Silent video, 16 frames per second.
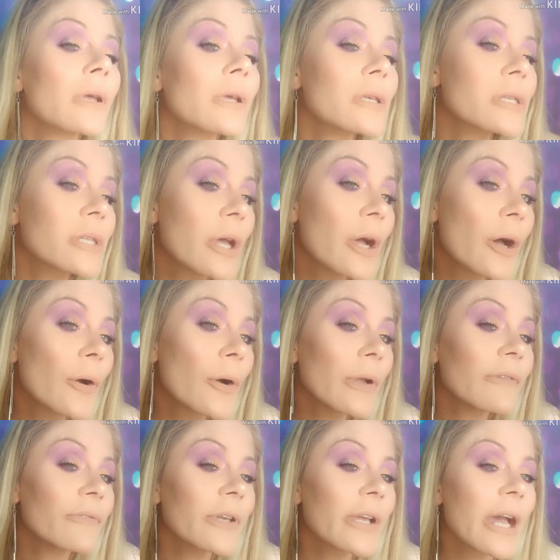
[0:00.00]
So
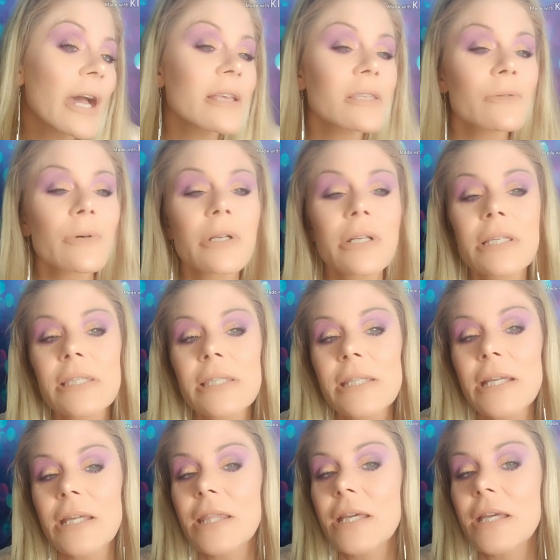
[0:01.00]
if you guys want to
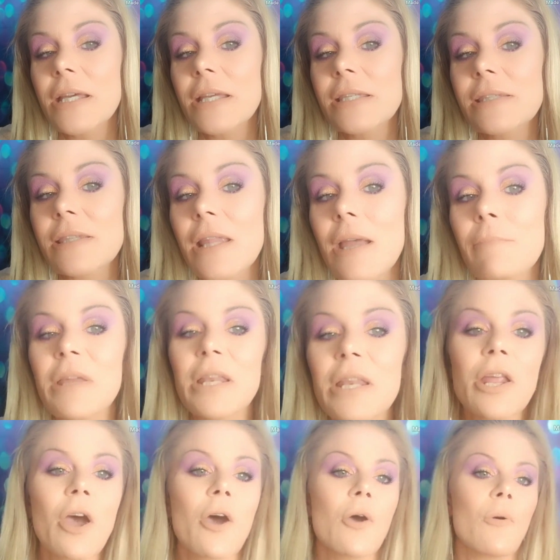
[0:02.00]
see this, let me
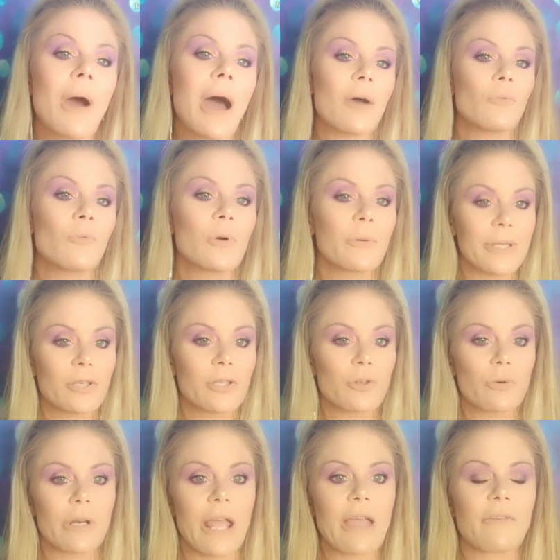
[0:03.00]
know. I will be
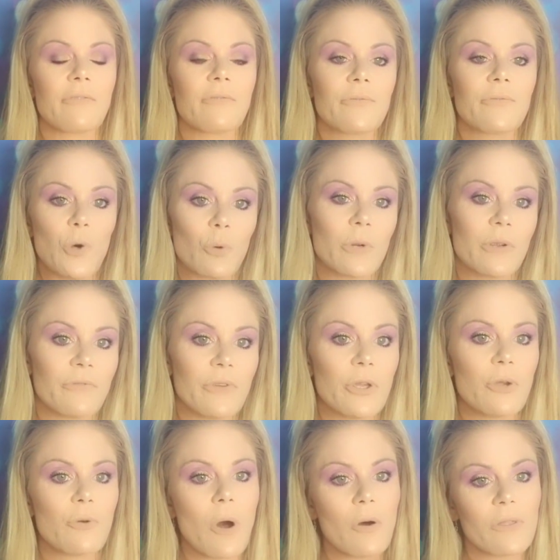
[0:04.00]
doing a full
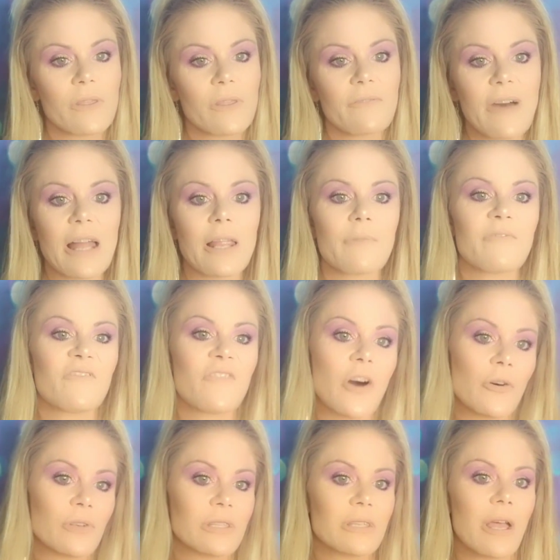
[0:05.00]
review on the Violet
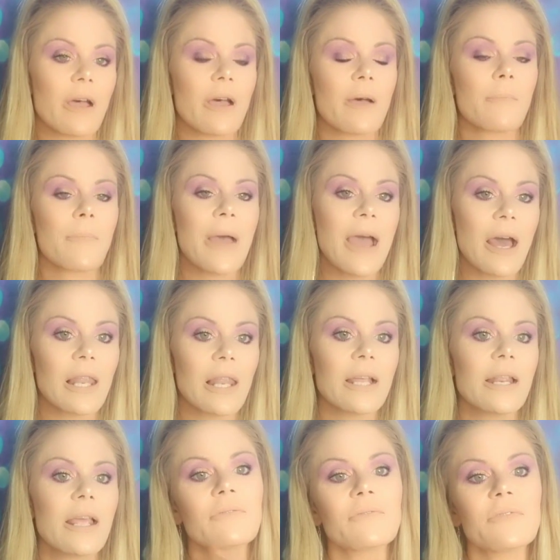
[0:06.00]
Voss
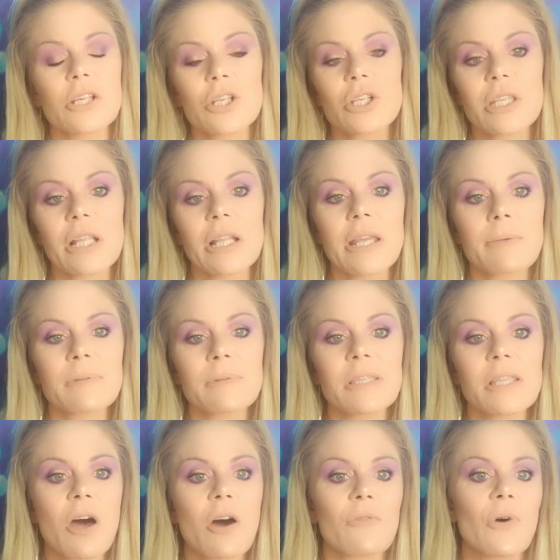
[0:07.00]
palette. Finish the lips
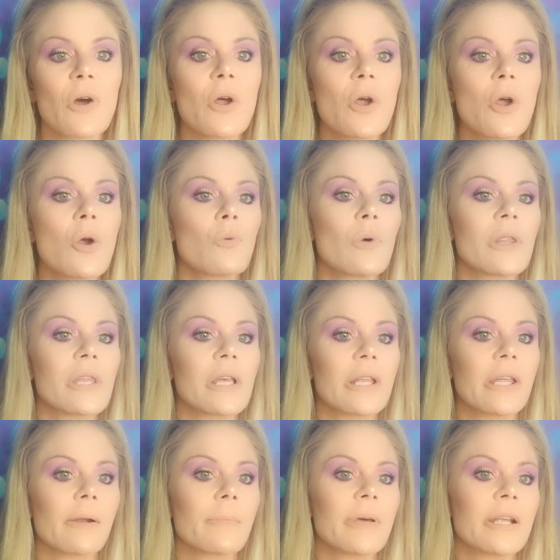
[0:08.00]
off with a
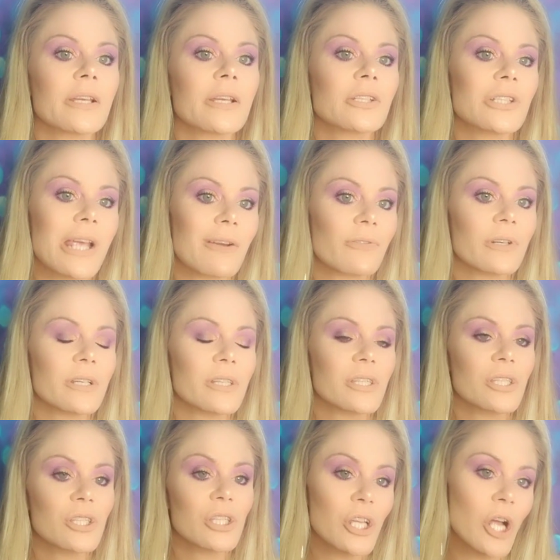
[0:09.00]
little bit of Jeffree
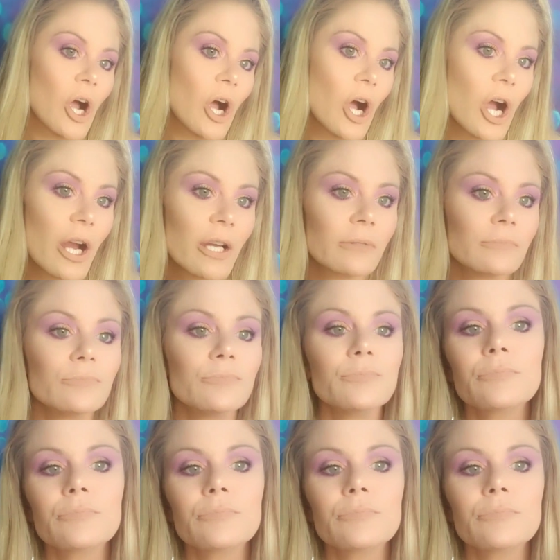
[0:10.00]
Star.